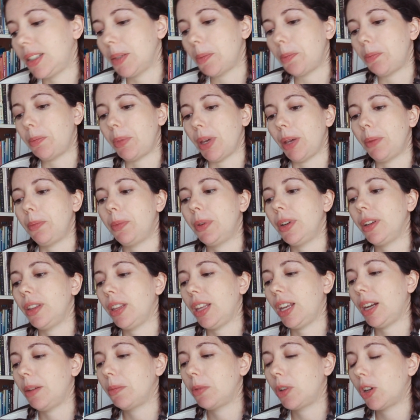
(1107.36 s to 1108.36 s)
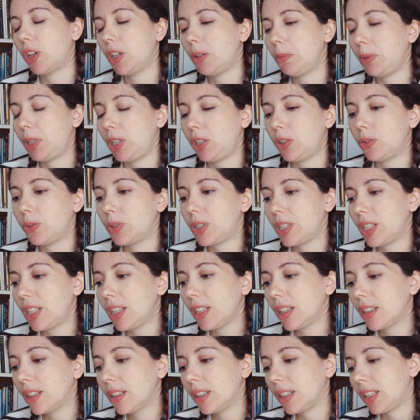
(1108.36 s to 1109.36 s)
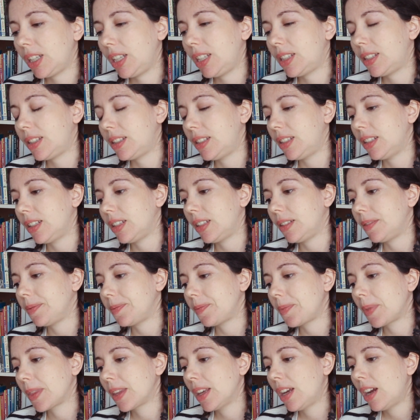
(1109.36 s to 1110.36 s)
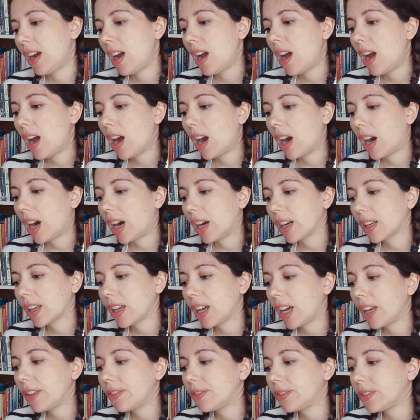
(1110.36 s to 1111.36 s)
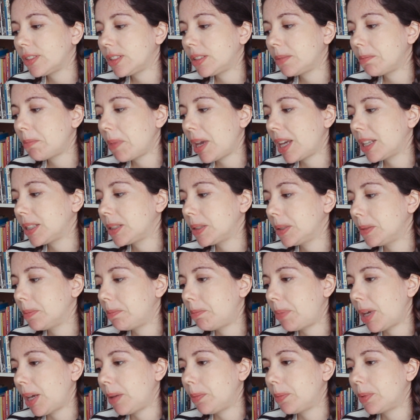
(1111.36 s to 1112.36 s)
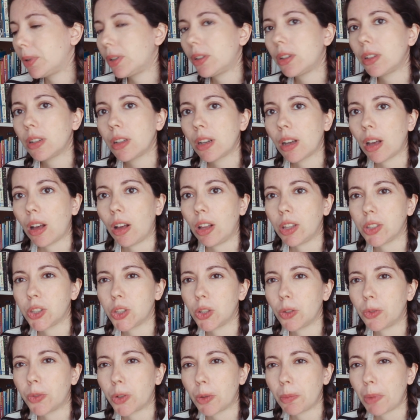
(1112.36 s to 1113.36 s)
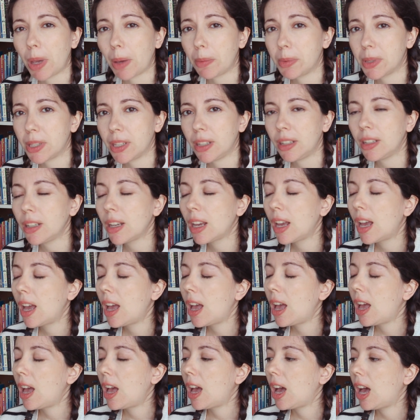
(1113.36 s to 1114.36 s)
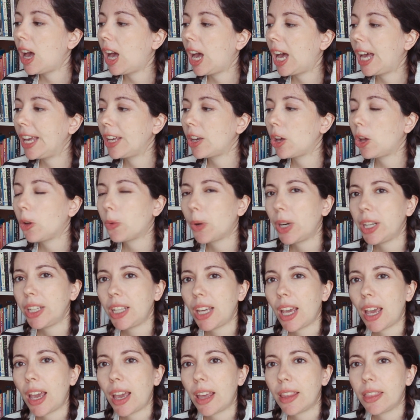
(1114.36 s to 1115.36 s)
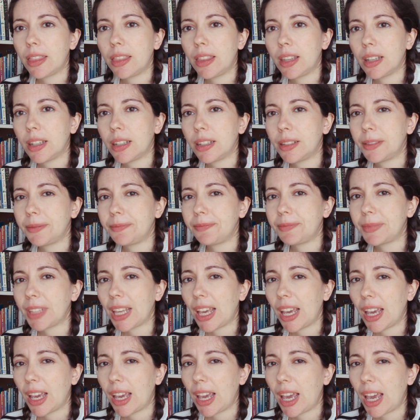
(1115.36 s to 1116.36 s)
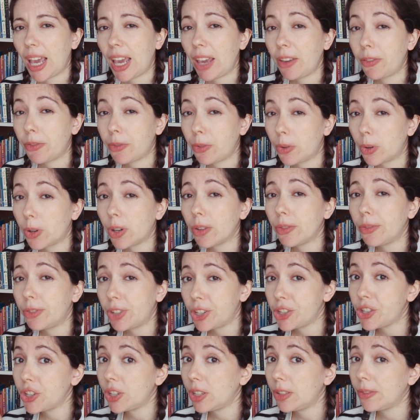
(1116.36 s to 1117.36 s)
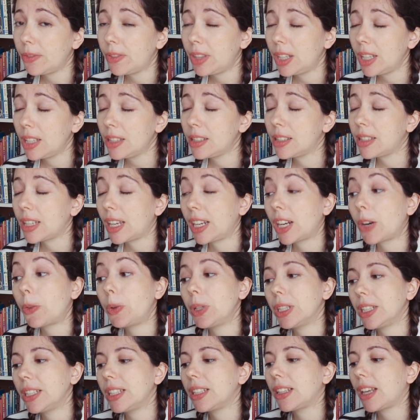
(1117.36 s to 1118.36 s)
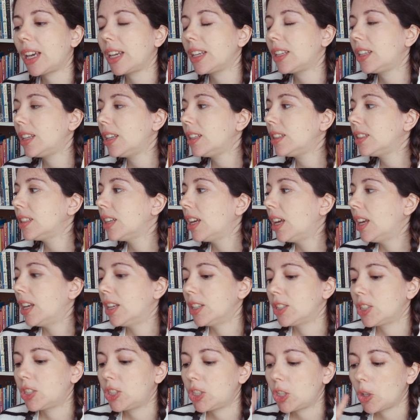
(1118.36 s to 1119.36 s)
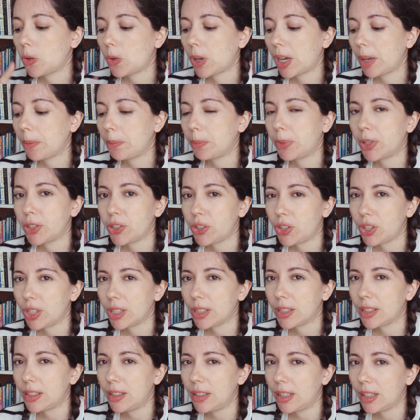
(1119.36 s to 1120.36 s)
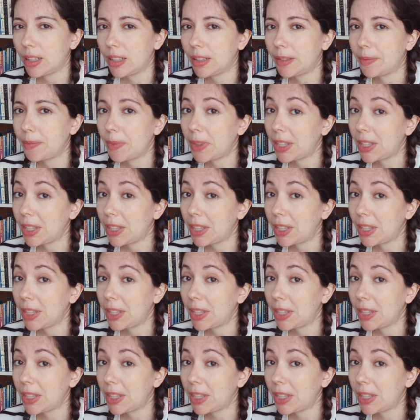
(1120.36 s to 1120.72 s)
the paper that I'm gonna be using. It's the archival matte paper, also from Epson. I already had the A4 version of this and I really like it, so I purchased the